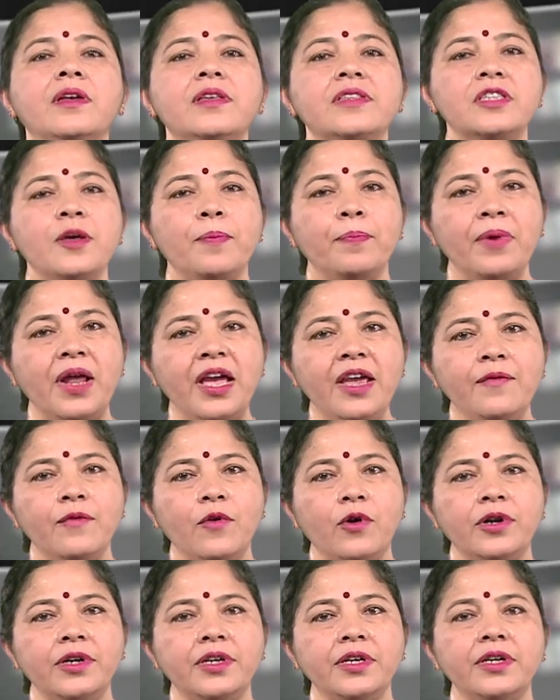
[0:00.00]
supply
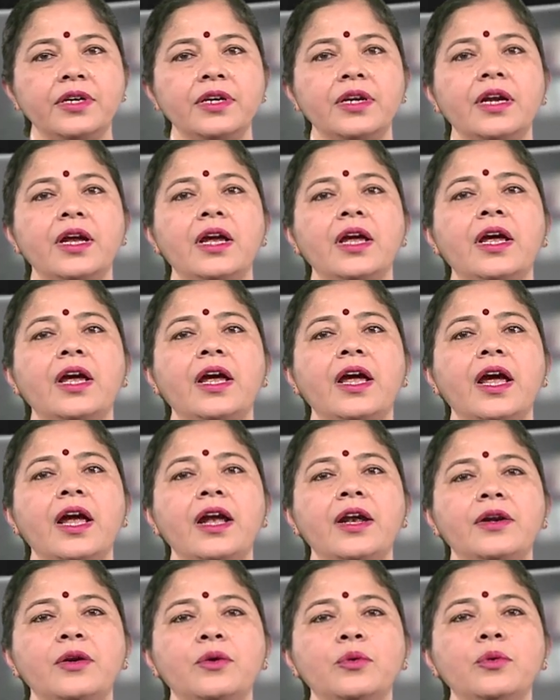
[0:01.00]
water
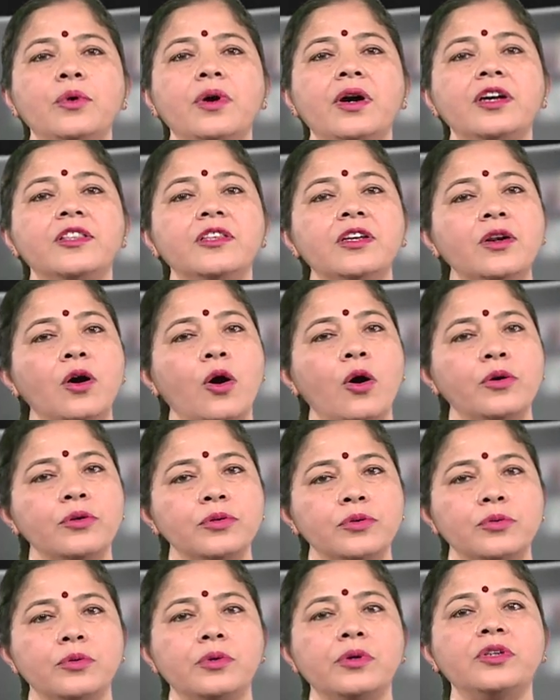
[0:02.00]
and do other
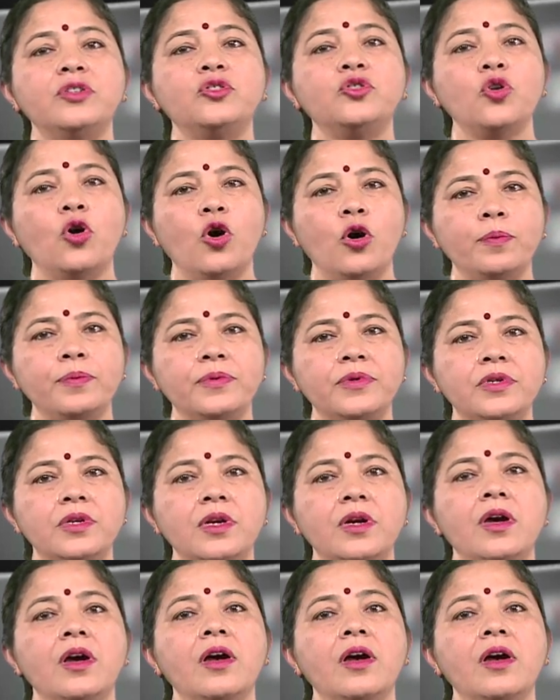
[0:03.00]
household jobs